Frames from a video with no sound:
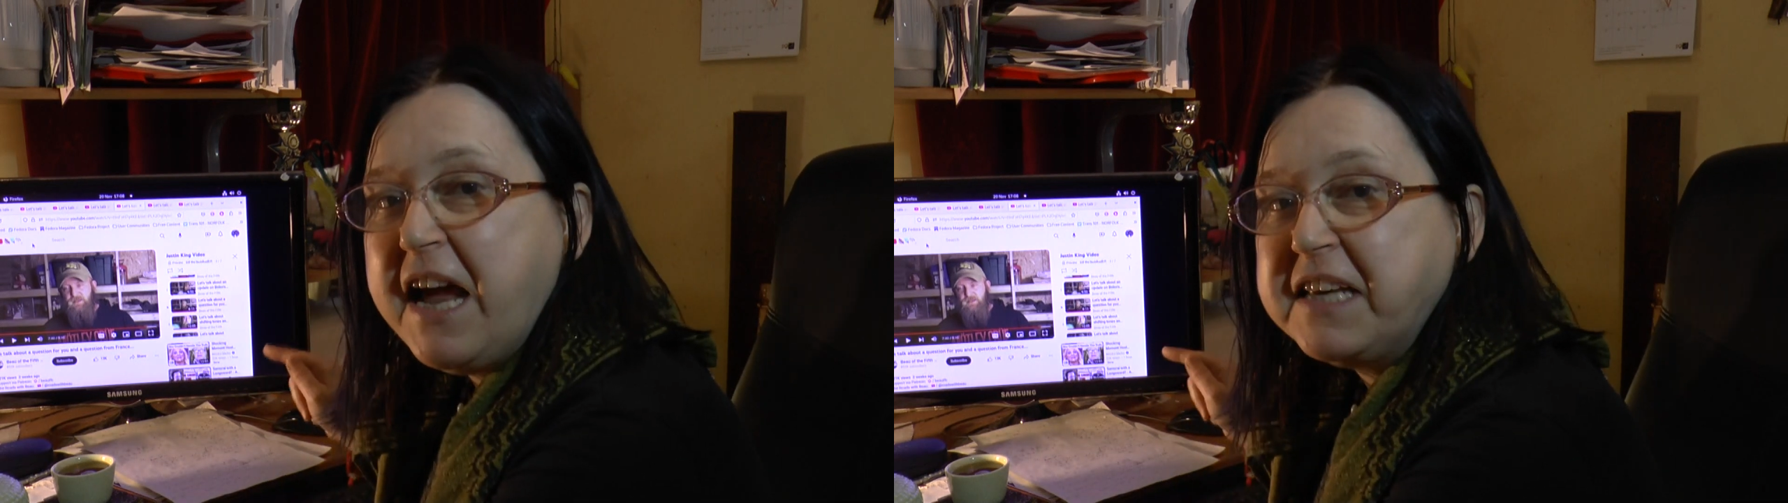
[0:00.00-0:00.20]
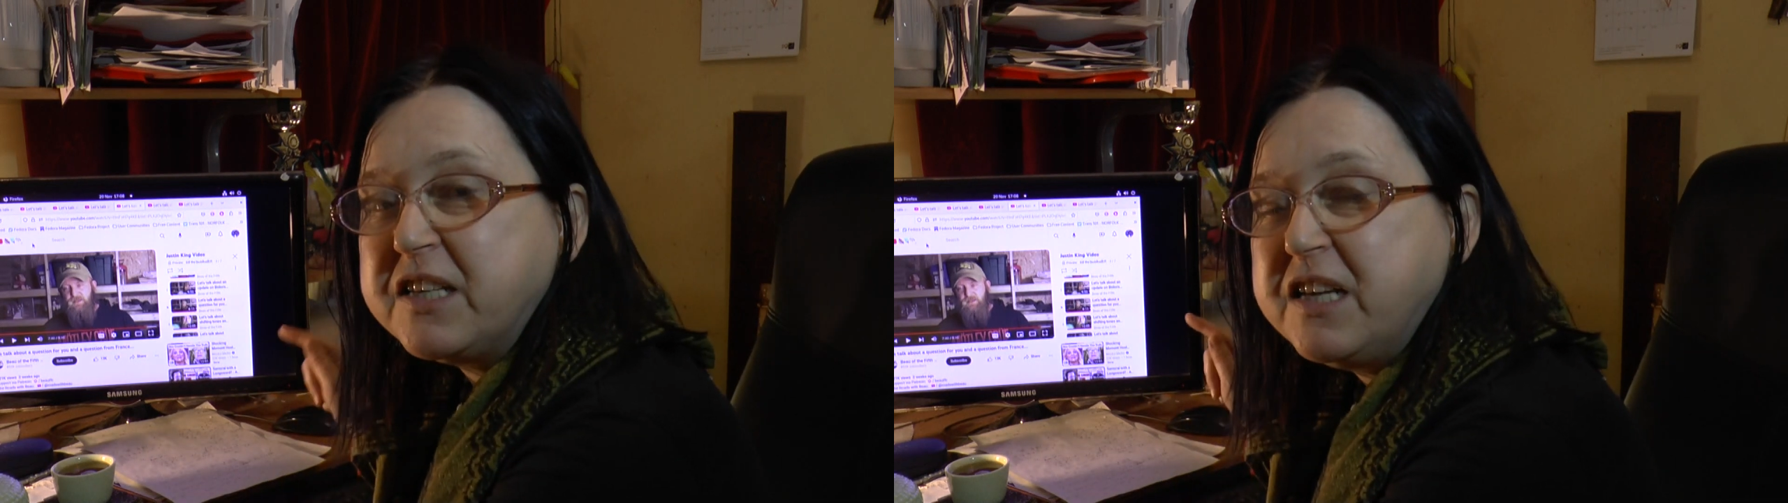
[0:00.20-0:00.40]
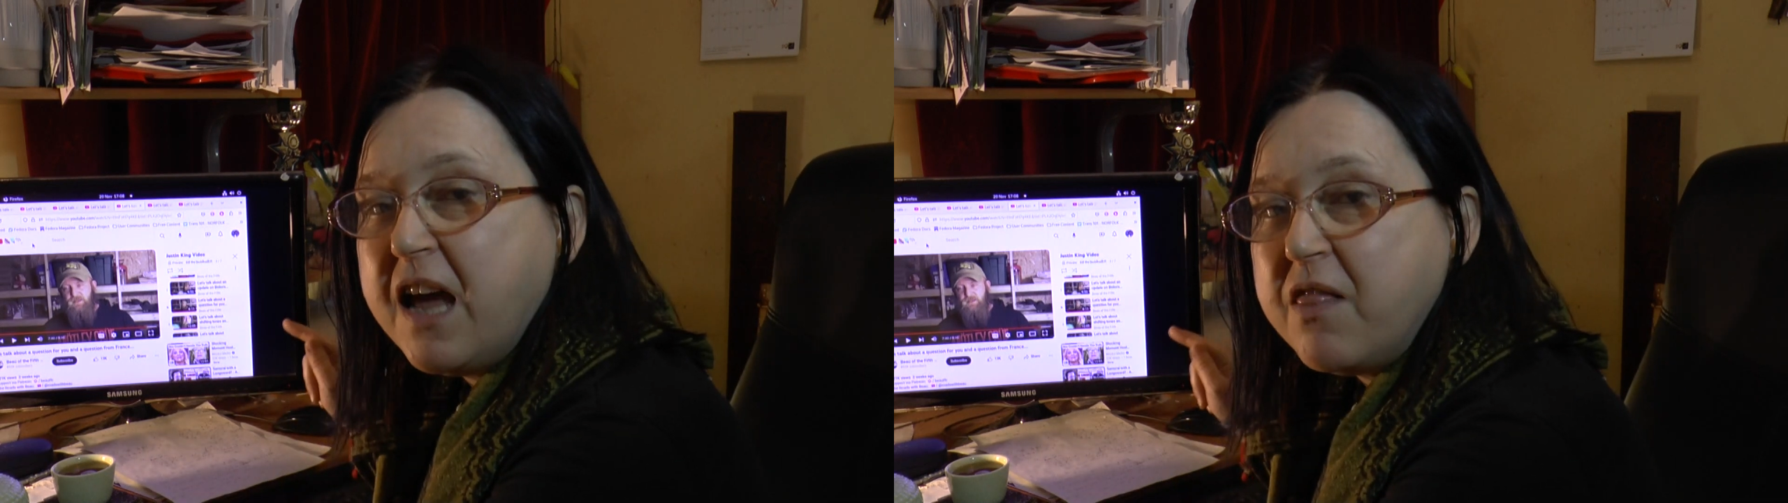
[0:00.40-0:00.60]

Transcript: is